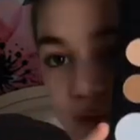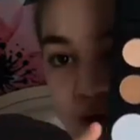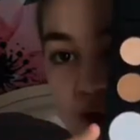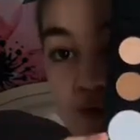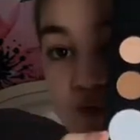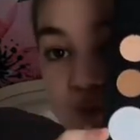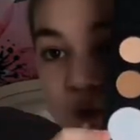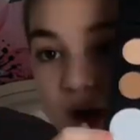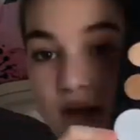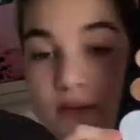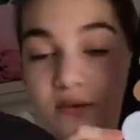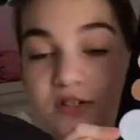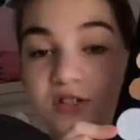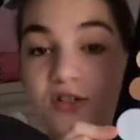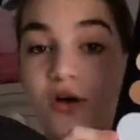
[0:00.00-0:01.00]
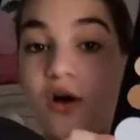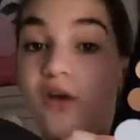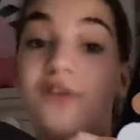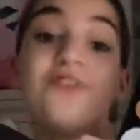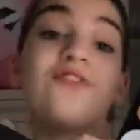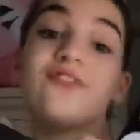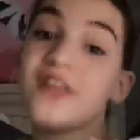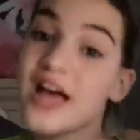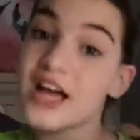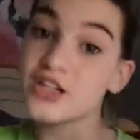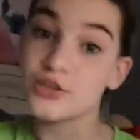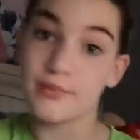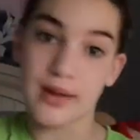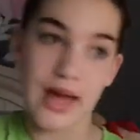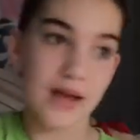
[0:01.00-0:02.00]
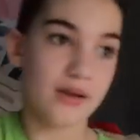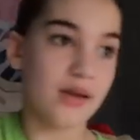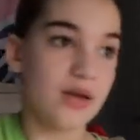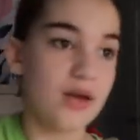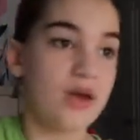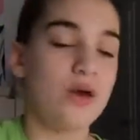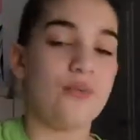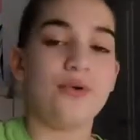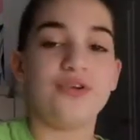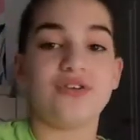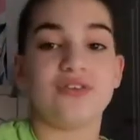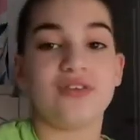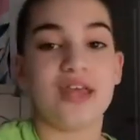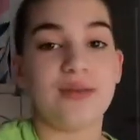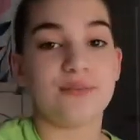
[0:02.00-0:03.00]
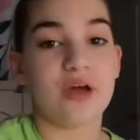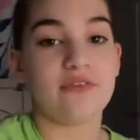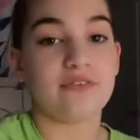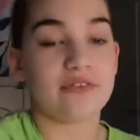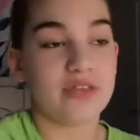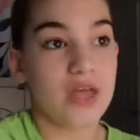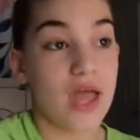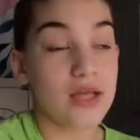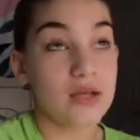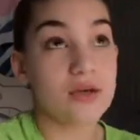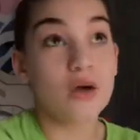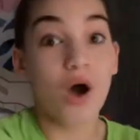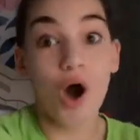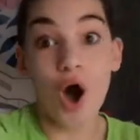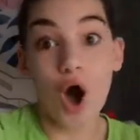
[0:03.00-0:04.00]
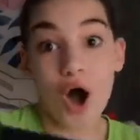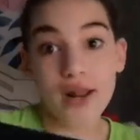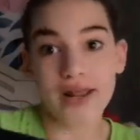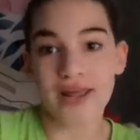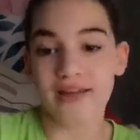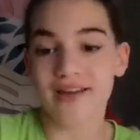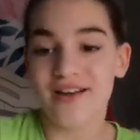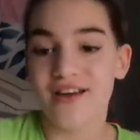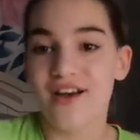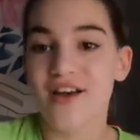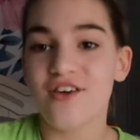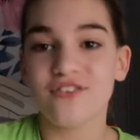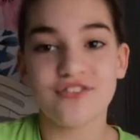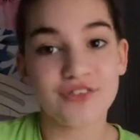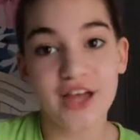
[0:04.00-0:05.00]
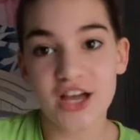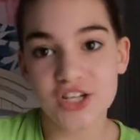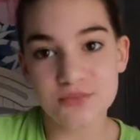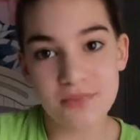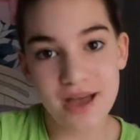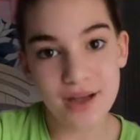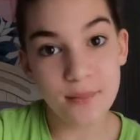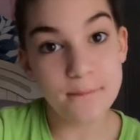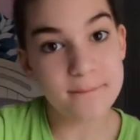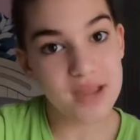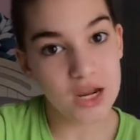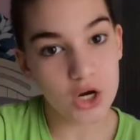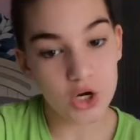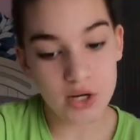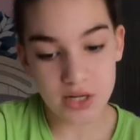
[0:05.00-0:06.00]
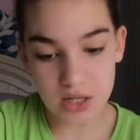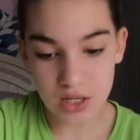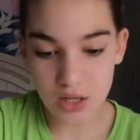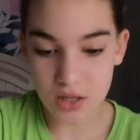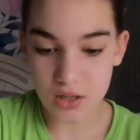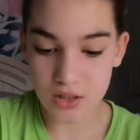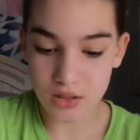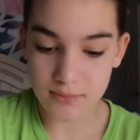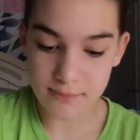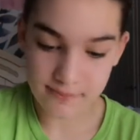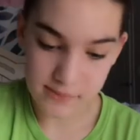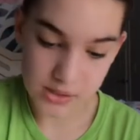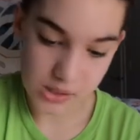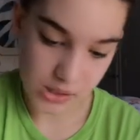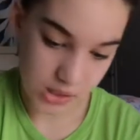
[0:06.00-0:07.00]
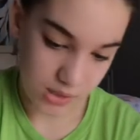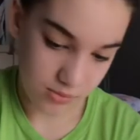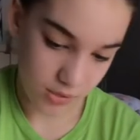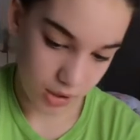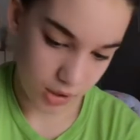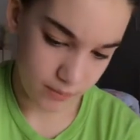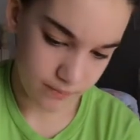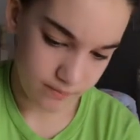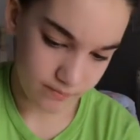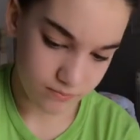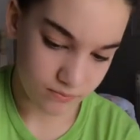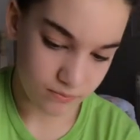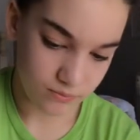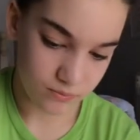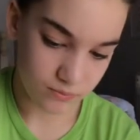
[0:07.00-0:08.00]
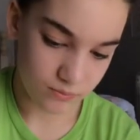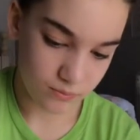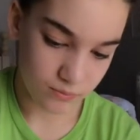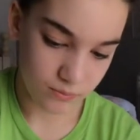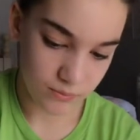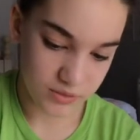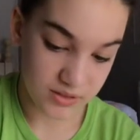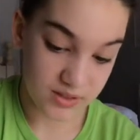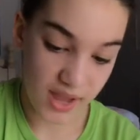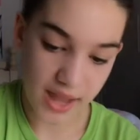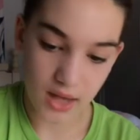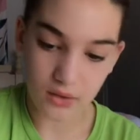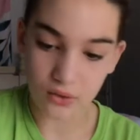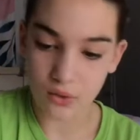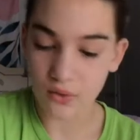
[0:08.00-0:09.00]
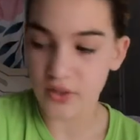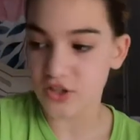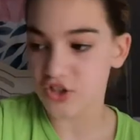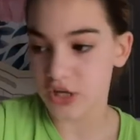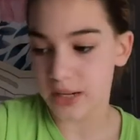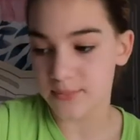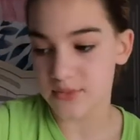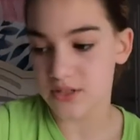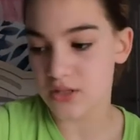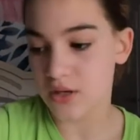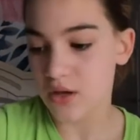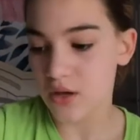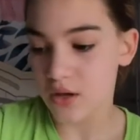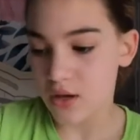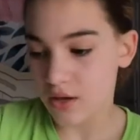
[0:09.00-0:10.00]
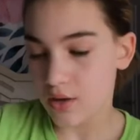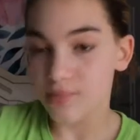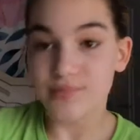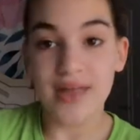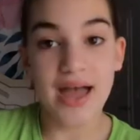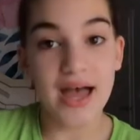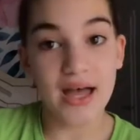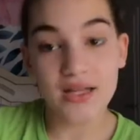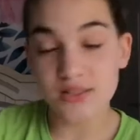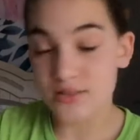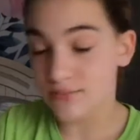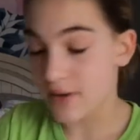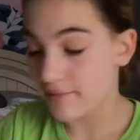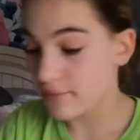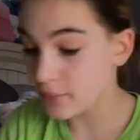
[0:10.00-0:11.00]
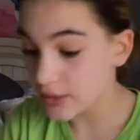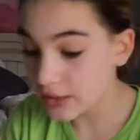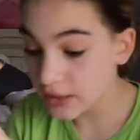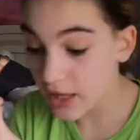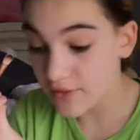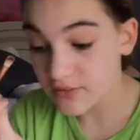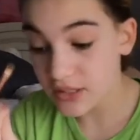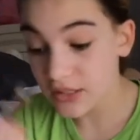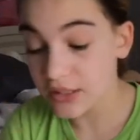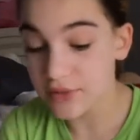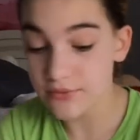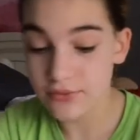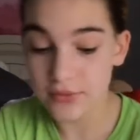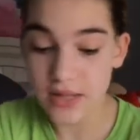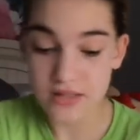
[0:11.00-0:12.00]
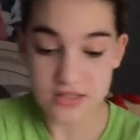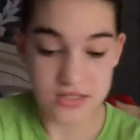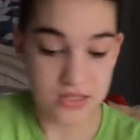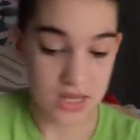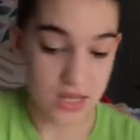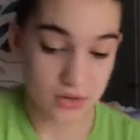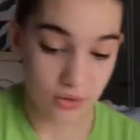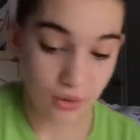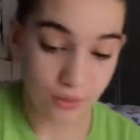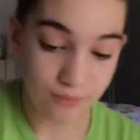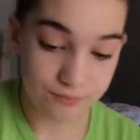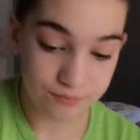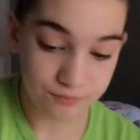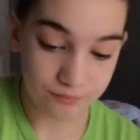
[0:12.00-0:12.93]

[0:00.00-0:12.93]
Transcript: bright white, which is called Flashback, which is named after the iconic Flashback Mary meme or scandal that James has. Everybody loves and lives for that scandal.